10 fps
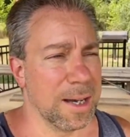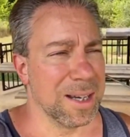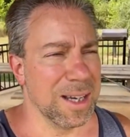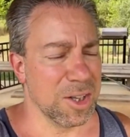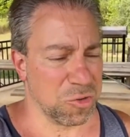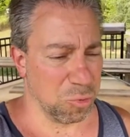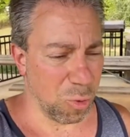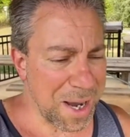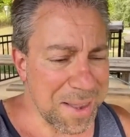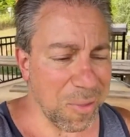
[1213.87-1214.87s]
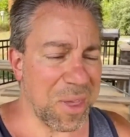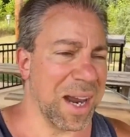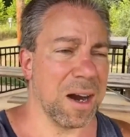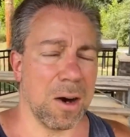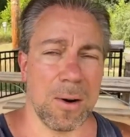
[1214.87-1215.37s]
it's right
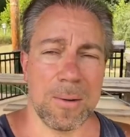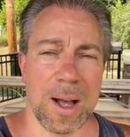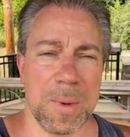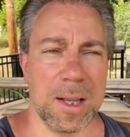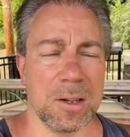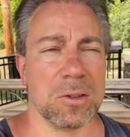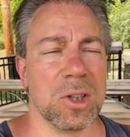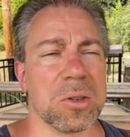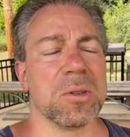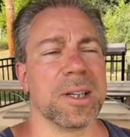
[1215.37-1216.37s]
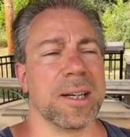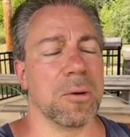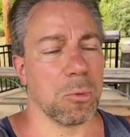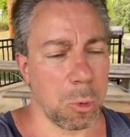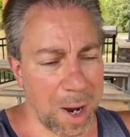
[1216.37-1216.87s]
there. I mean, literally
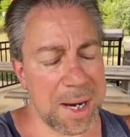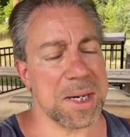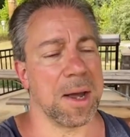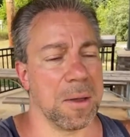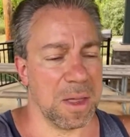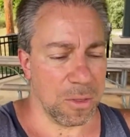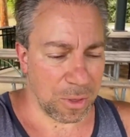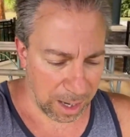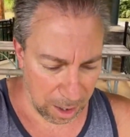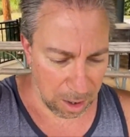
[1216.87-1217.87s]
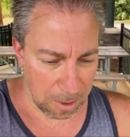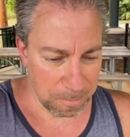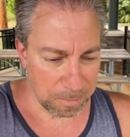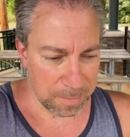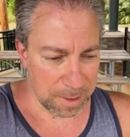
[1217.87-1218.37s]
right there.
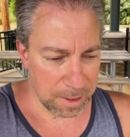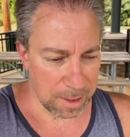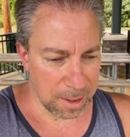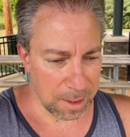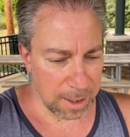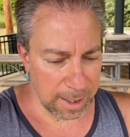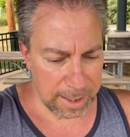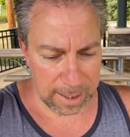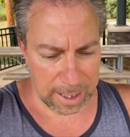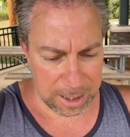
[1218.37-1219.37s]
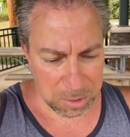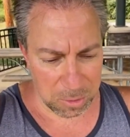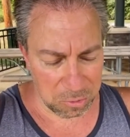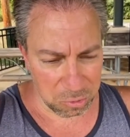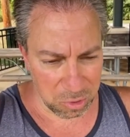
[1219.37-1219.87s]
And I don't
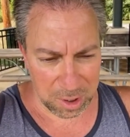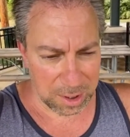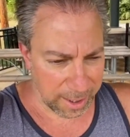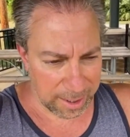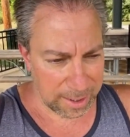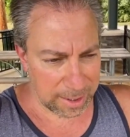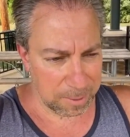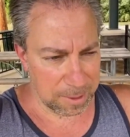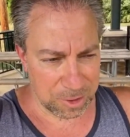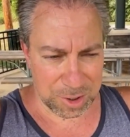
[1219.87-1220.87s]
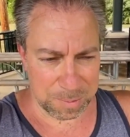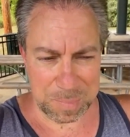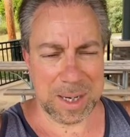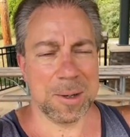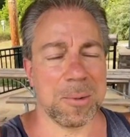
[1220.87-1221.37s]
really like just
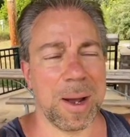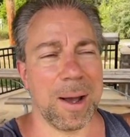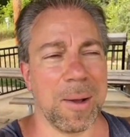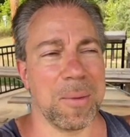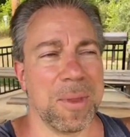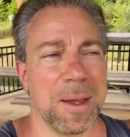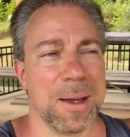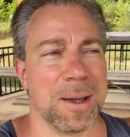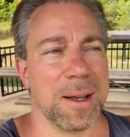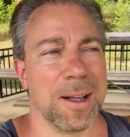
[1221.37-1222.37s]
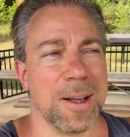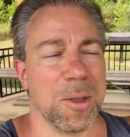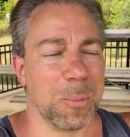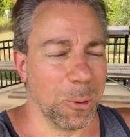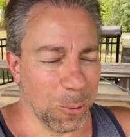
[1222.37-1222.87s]
being around the
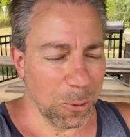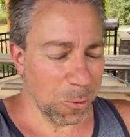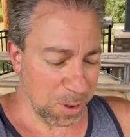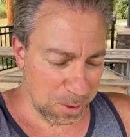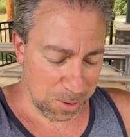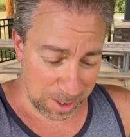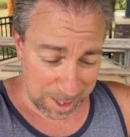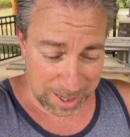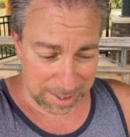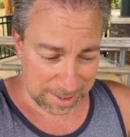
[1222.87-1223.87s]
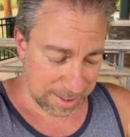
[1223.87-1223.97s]
pool when you got